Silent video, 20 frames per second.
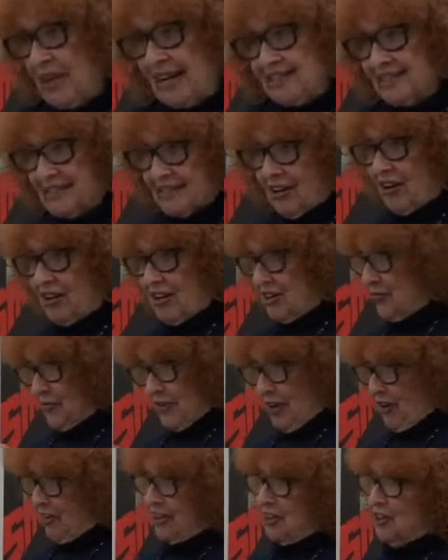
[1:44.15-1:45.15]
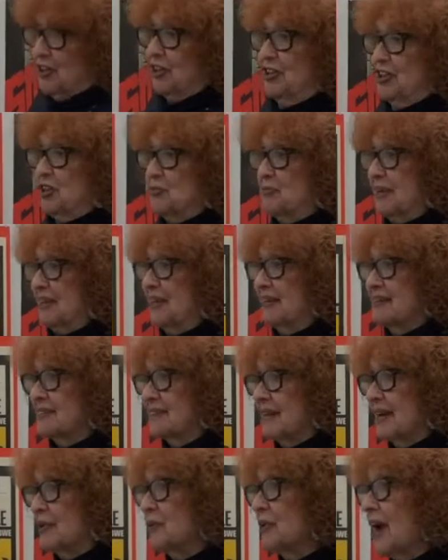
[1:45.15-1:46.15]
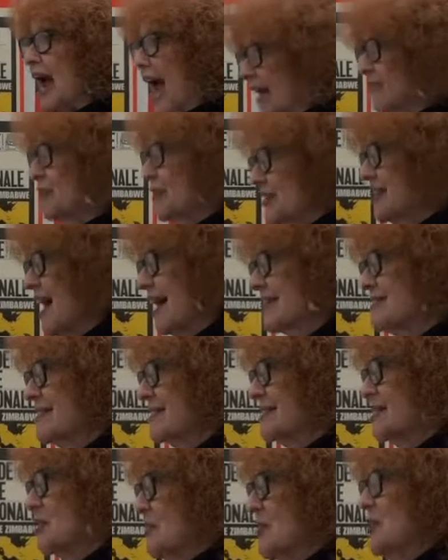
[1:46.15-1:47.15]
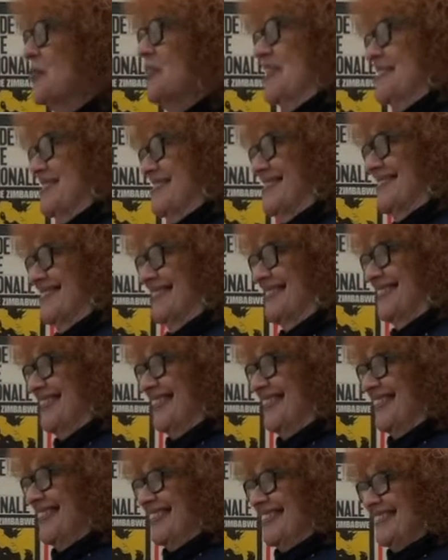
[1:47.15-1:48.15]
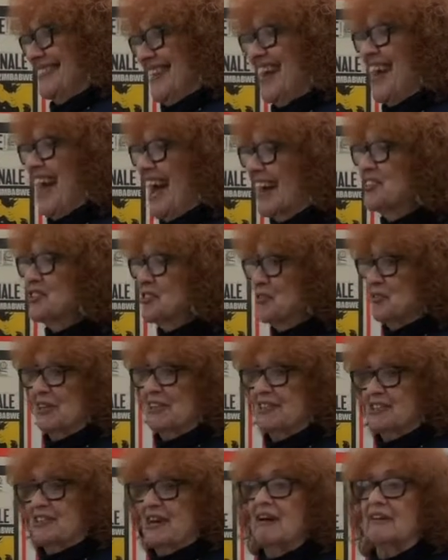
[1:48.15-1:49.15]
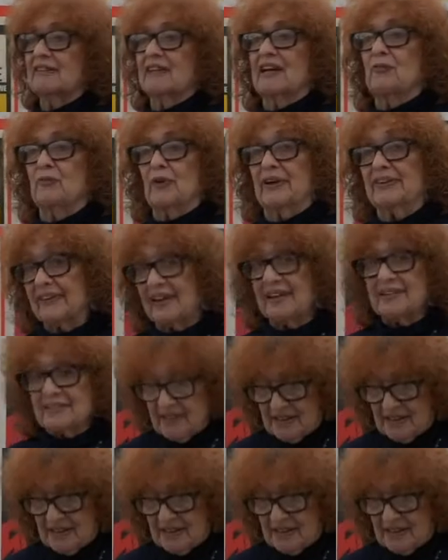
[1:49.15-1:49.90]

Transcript: they started very early because they were advertising the movies. They had to reach out. And what they